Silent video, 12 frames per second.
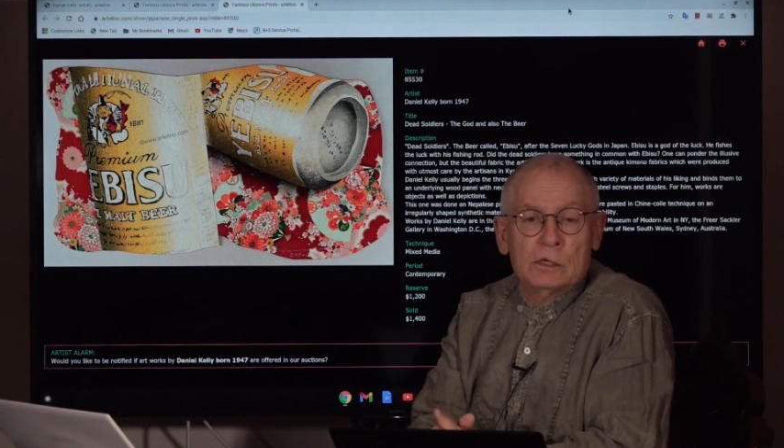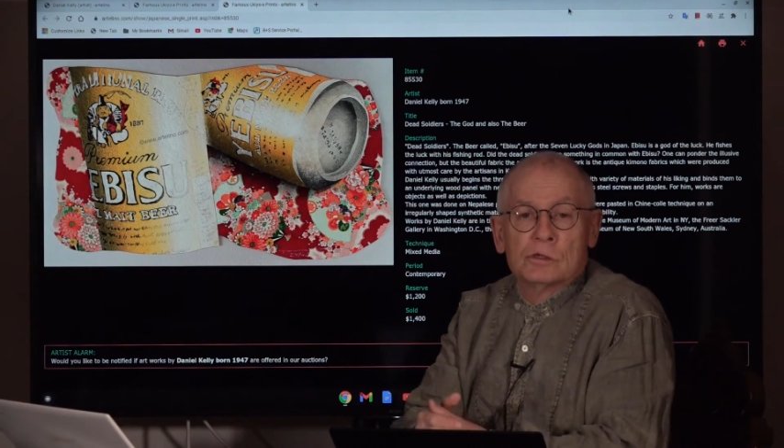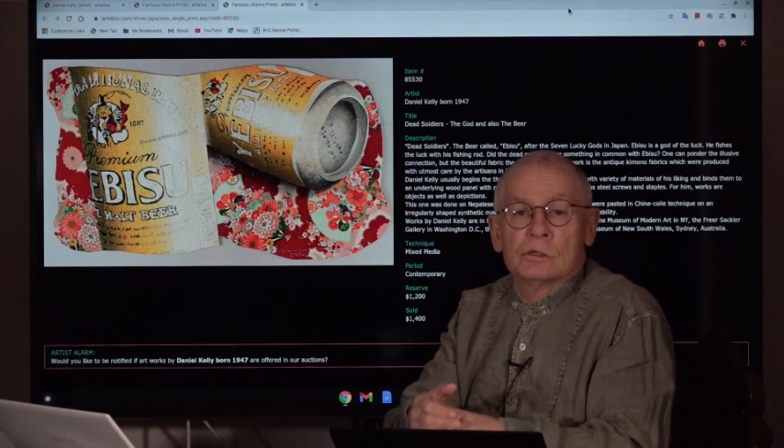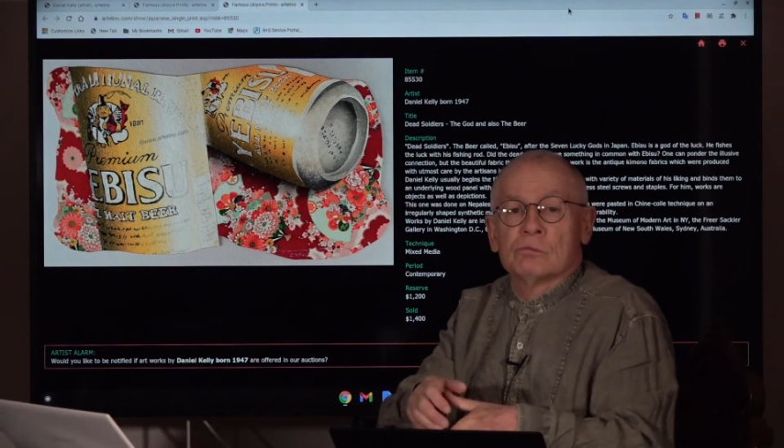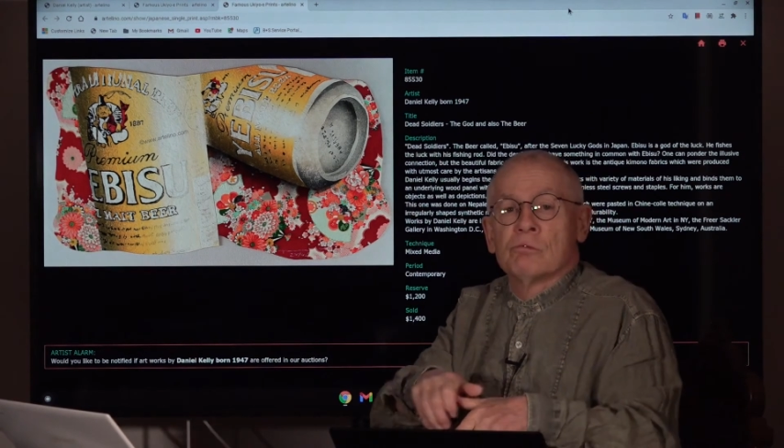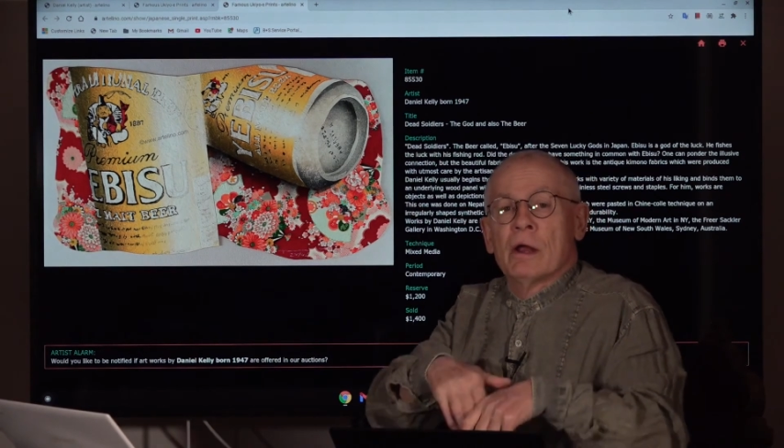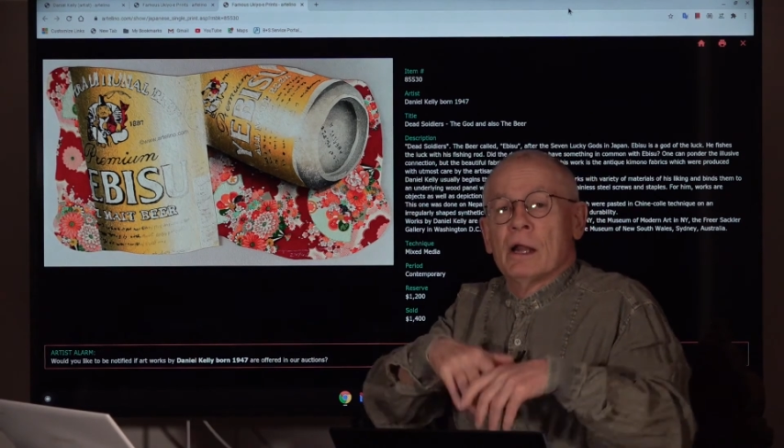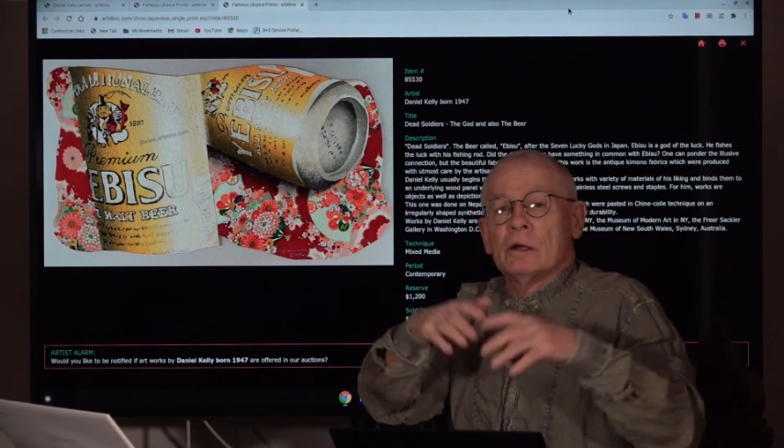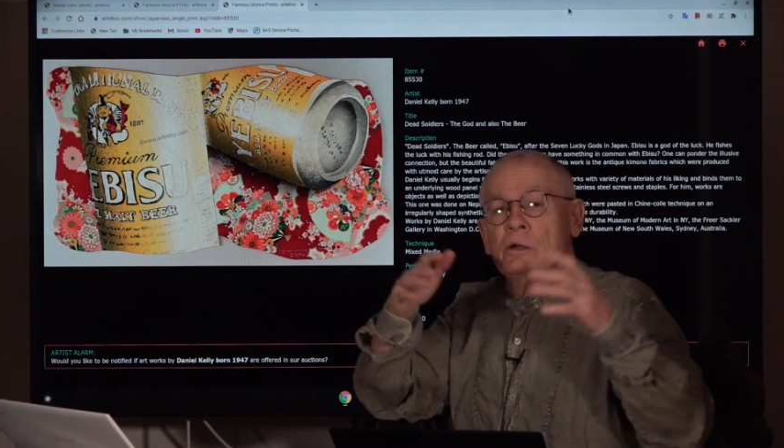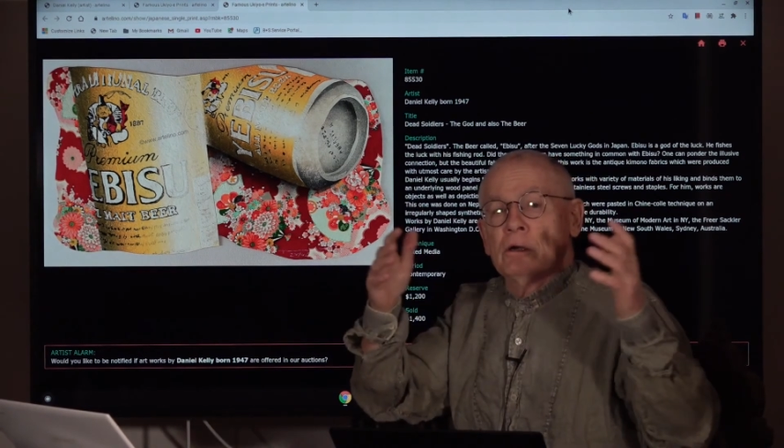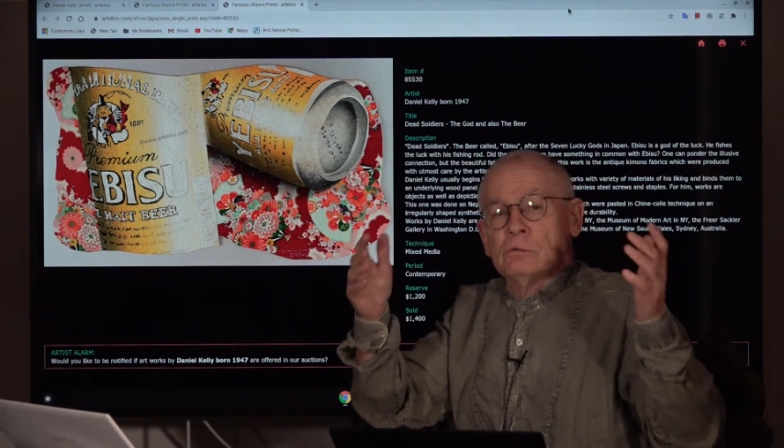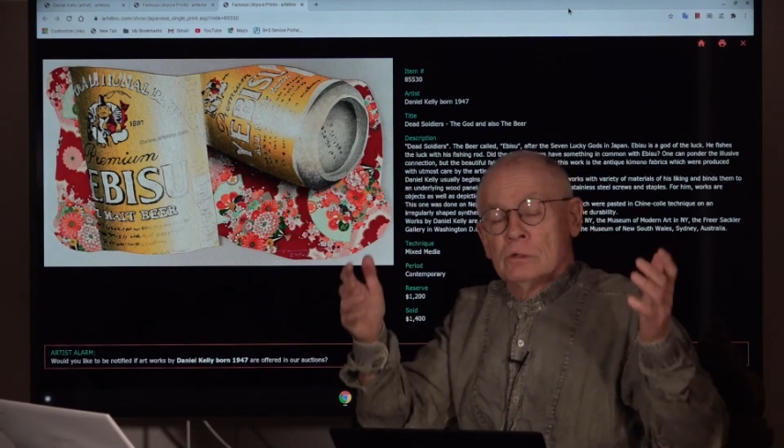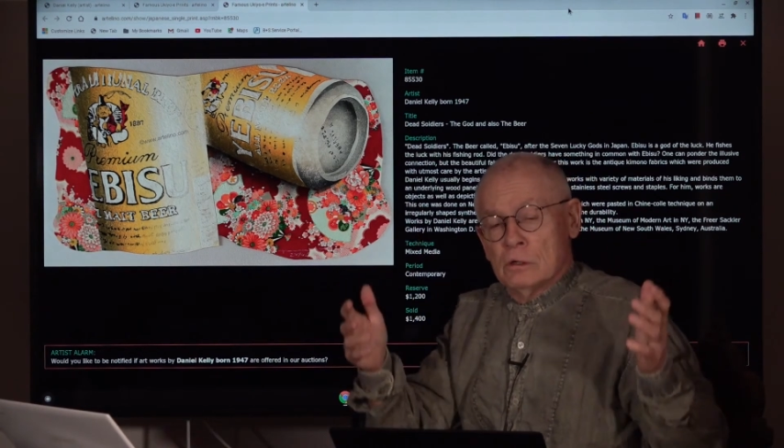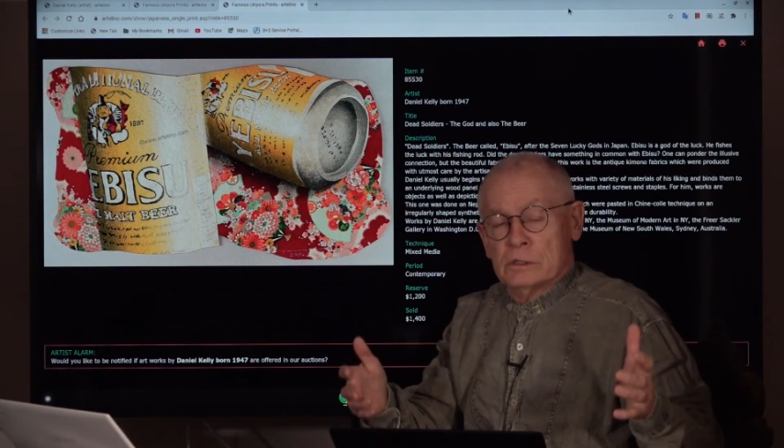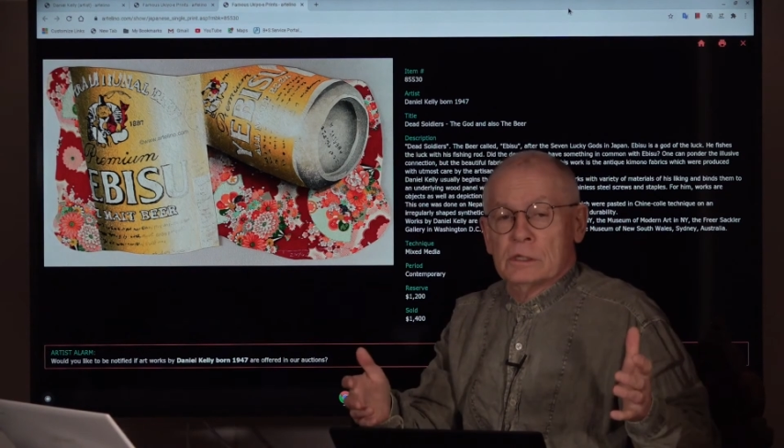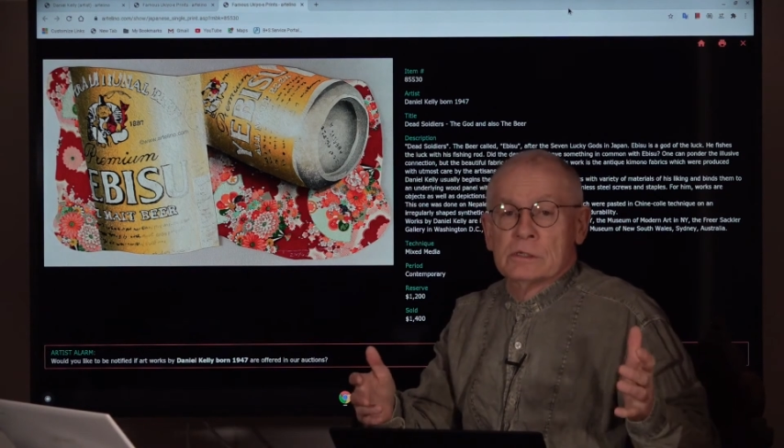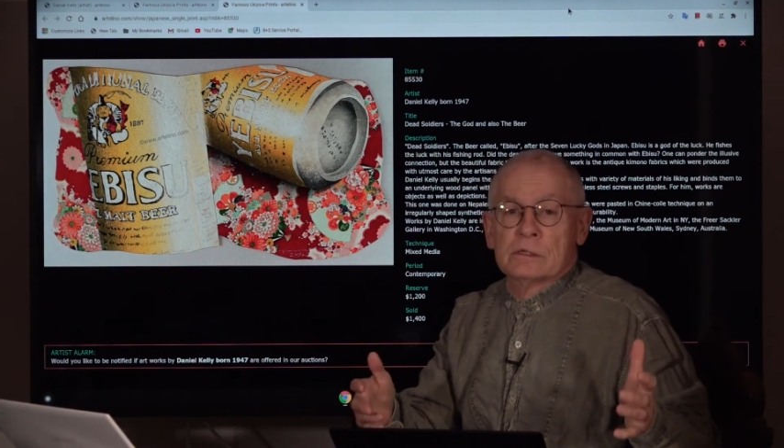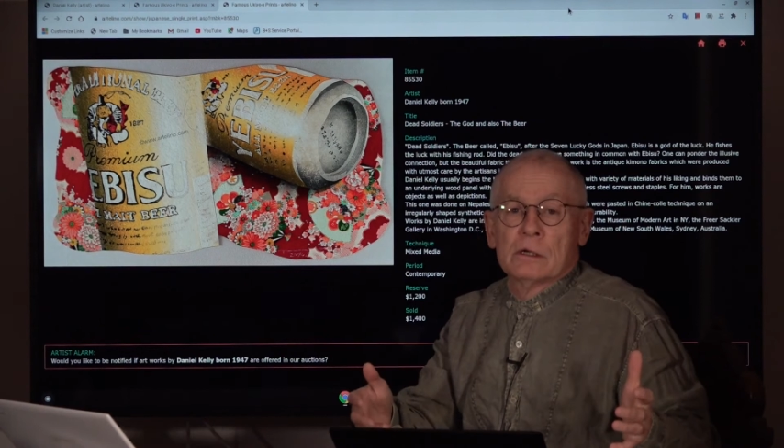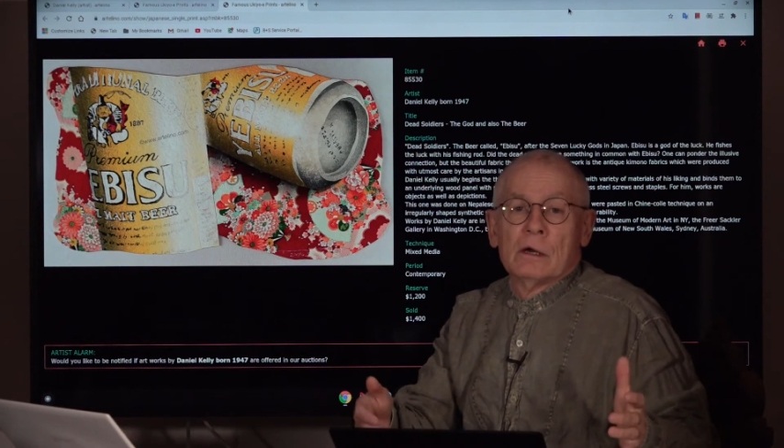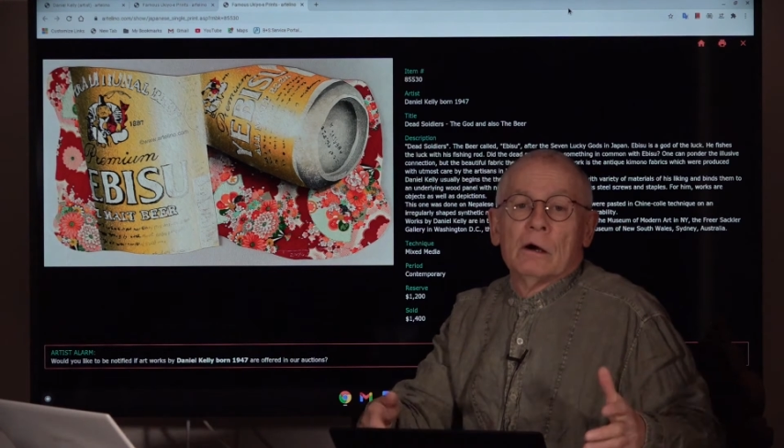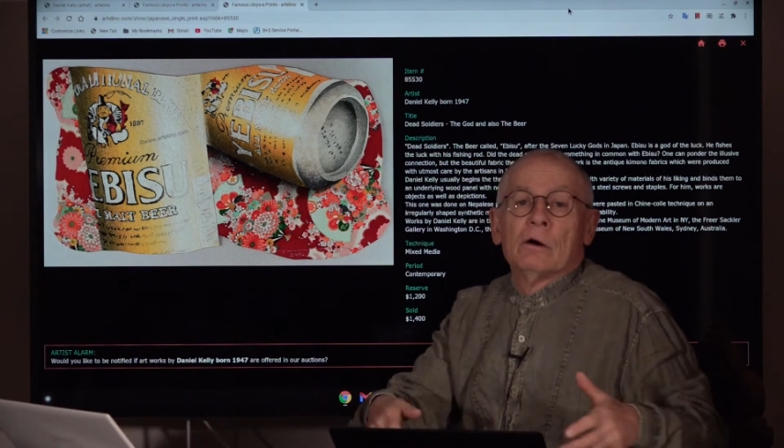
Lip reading: He's a well-known artist,